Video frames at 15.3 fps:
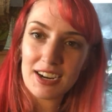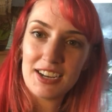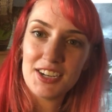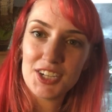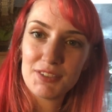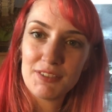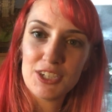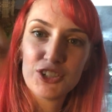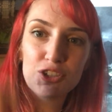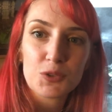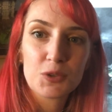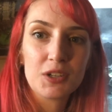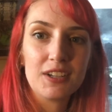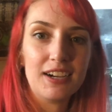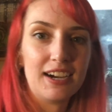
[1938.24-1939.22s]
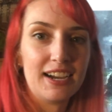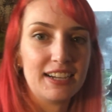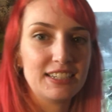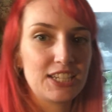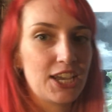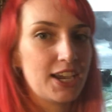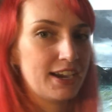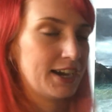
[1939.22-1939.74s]
individual on
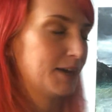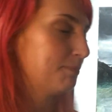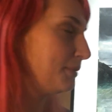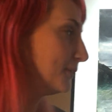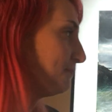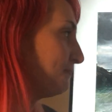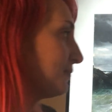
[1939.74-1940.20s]
top.